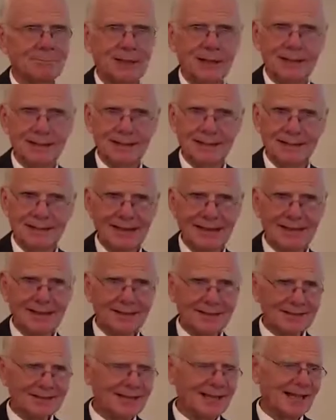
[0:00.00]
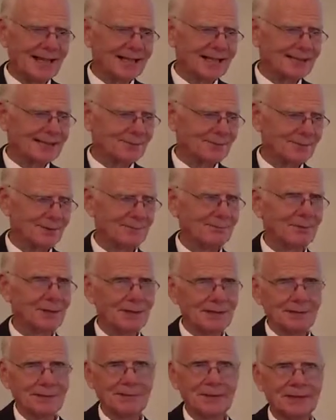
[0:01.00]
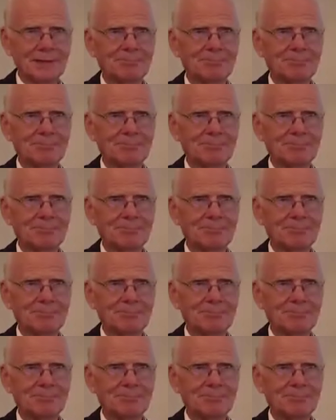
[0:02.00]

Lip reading: but in those days when Miller was